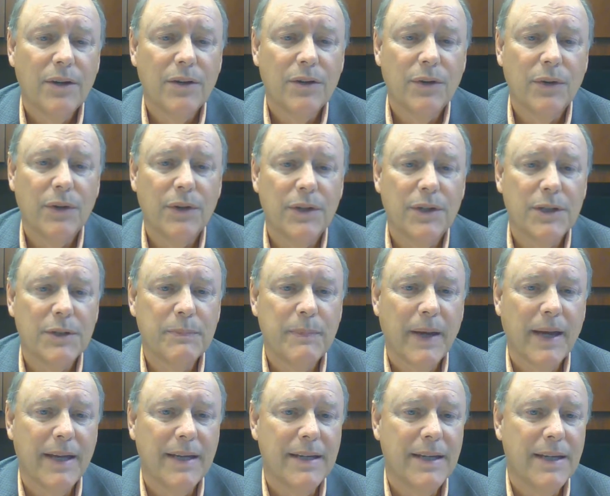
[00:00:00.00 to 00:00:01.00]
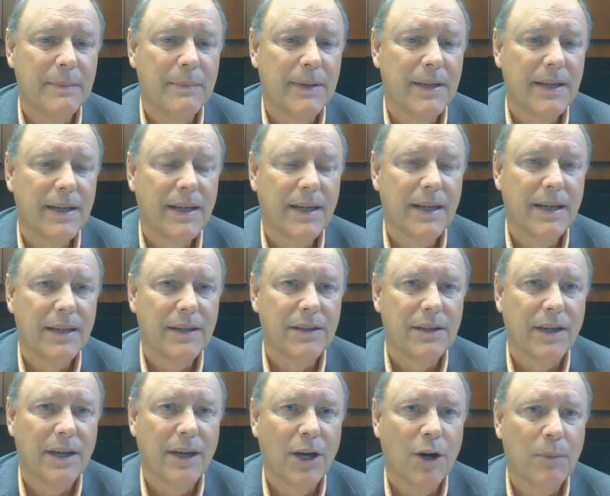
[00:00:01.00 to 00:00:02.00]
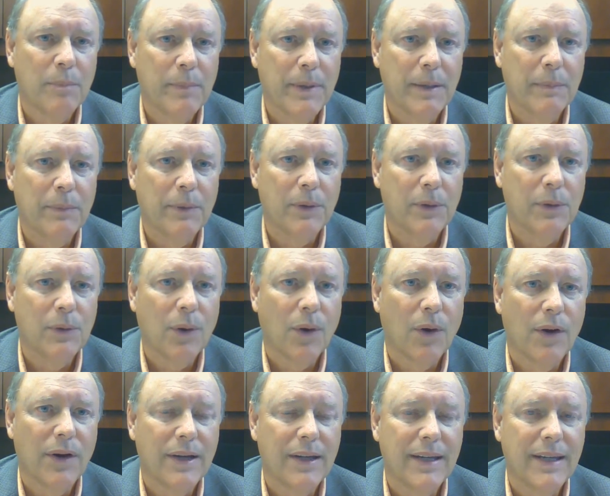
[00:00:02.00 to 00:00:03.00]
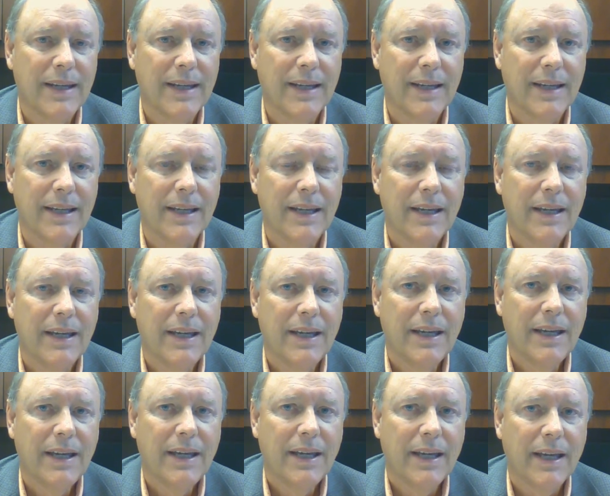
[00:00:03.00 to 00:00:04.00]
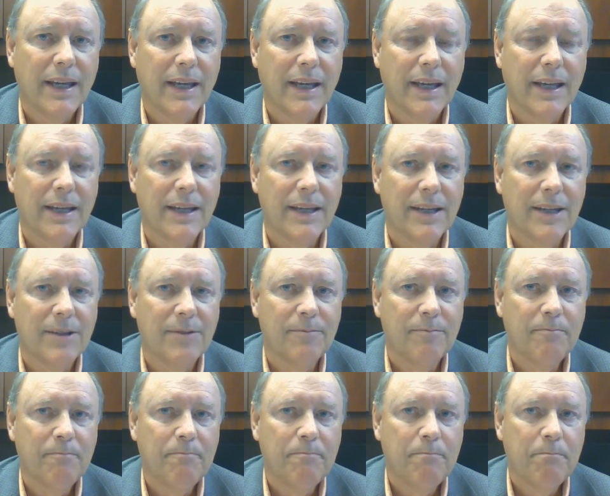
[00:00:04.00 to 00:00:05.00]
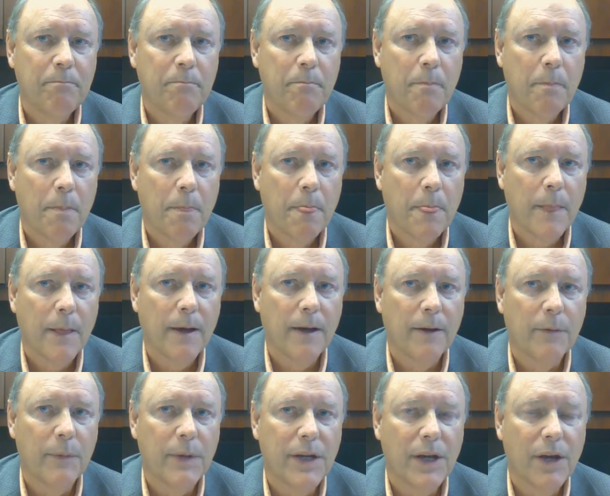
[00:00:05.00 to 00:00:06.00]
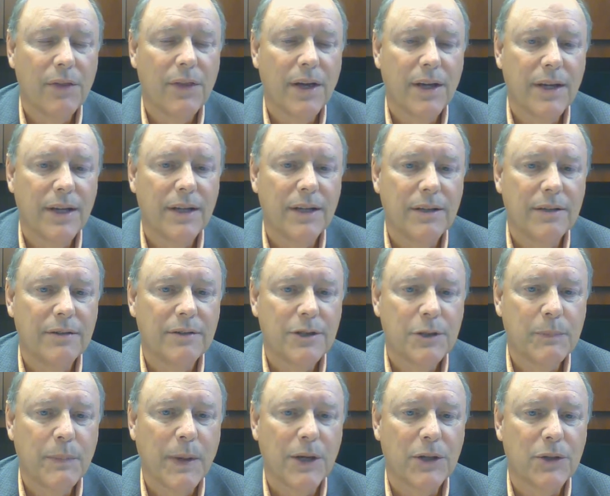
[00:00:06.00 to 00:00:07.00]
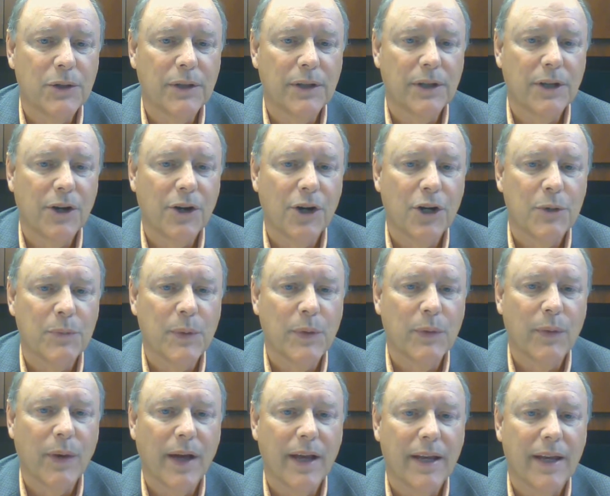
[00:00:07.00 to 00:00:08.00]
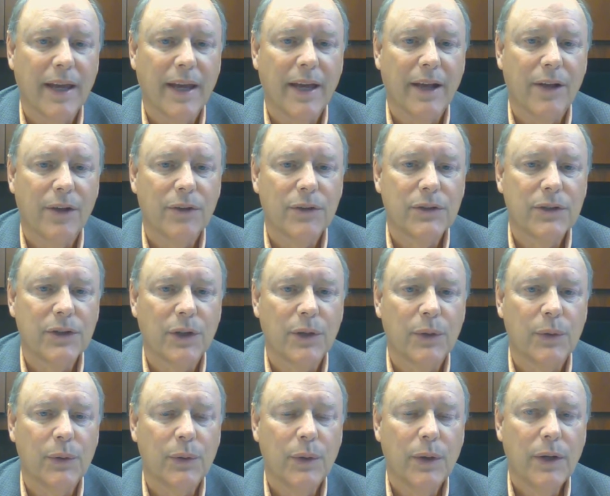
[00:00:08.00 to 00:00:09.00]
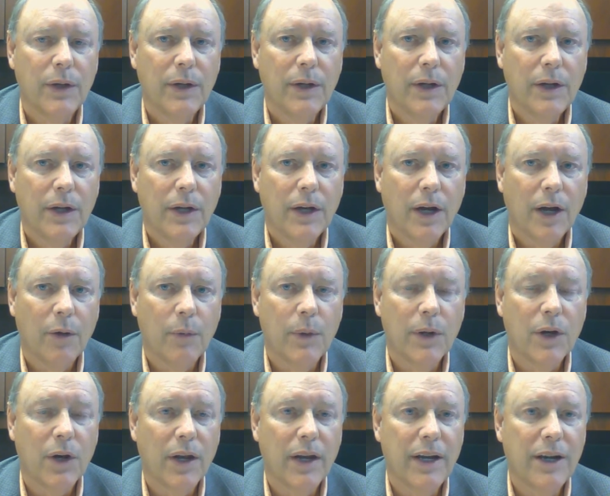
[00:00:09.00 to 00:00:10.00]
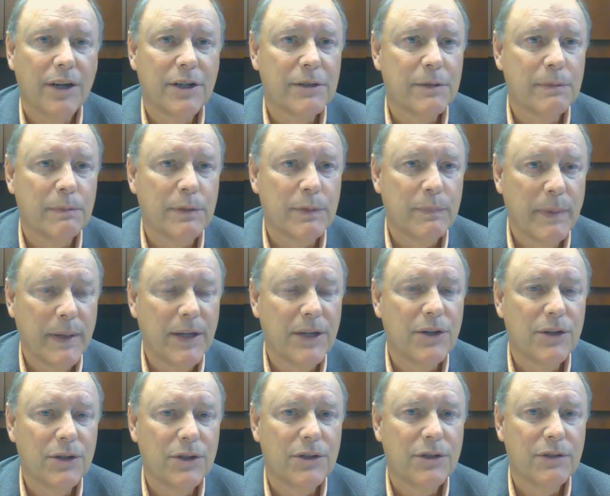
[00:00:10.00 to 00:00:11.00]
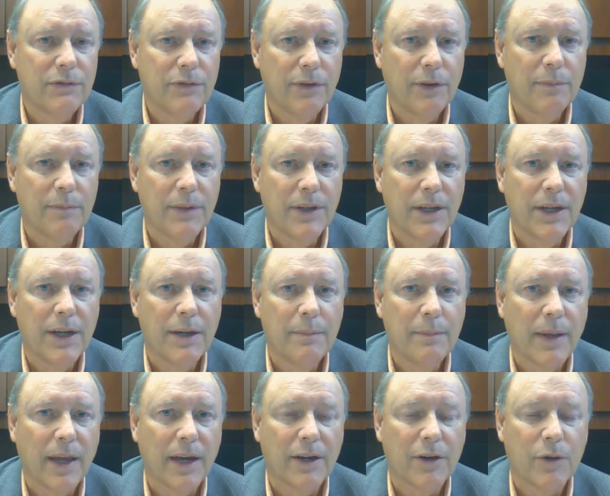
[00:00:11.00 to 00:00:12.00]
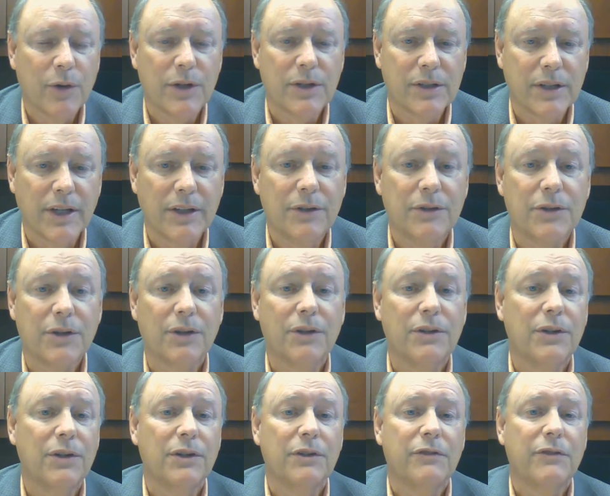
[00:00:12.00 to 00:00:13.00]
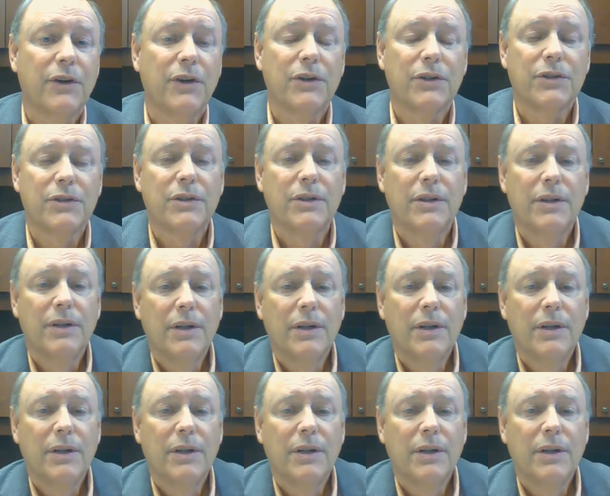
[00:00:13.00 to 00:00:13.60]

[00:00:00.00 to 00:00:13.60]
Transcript: during this pandemic to help people who are in need. And uh, we know they need special encouragement right now. So uh, we're going to hear some speakers from them, like Chris Linder's going to do the first